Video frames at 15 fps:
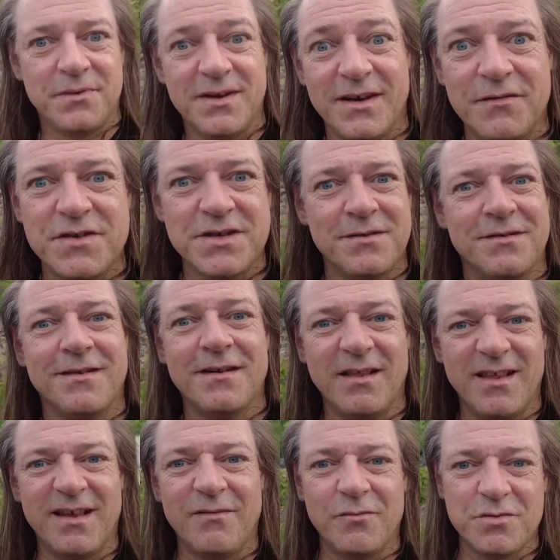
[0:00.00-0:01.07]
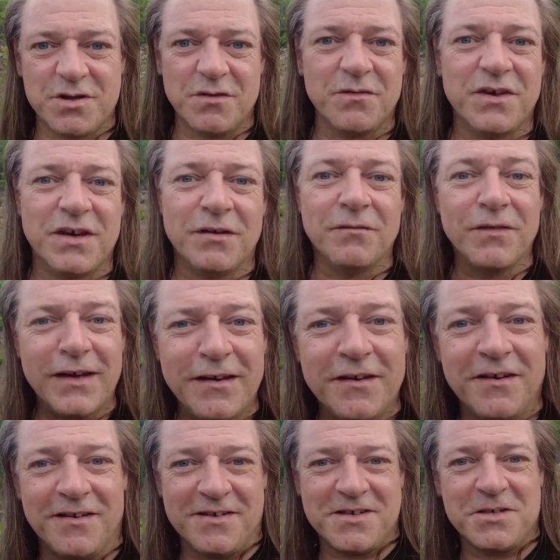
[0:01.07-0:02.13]
gives levels of
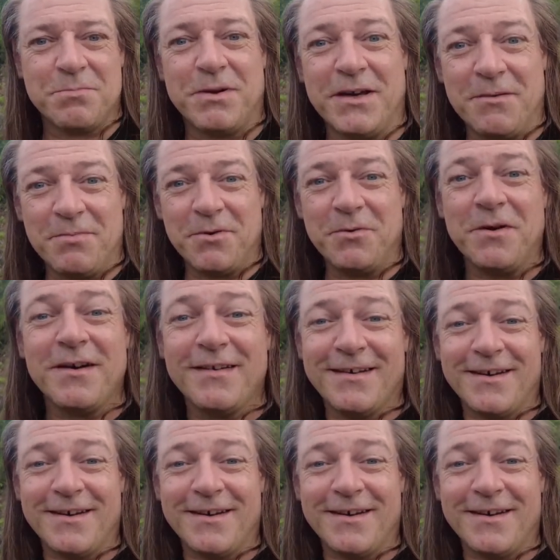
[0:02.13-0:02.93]
convenience to people